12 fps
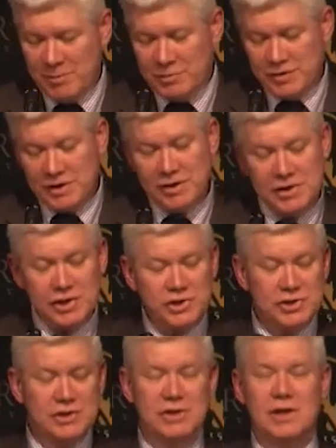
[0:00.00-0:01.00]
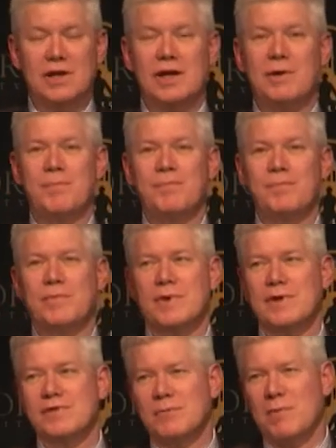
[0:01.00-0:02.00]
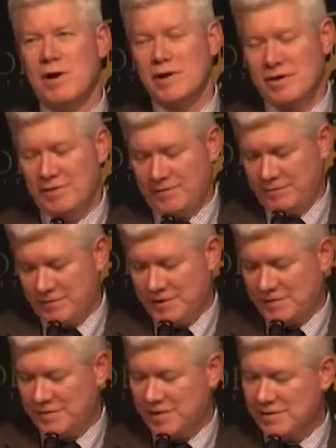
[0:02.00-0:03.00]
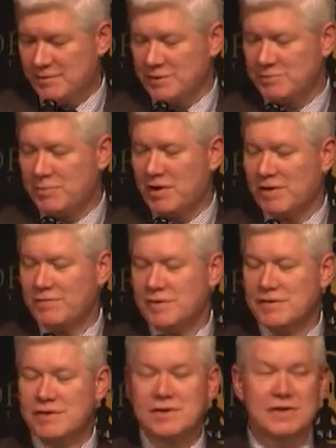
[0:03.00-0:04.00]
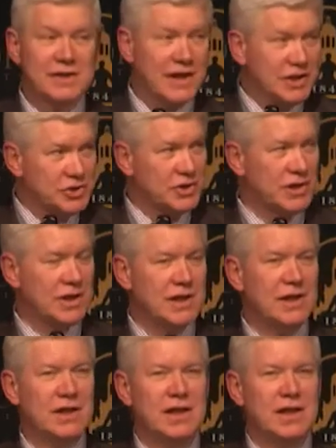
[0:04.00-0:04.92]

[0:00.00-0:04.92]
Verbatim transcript: But in addition, um, it's a mark of the extent to which Parfit is internationally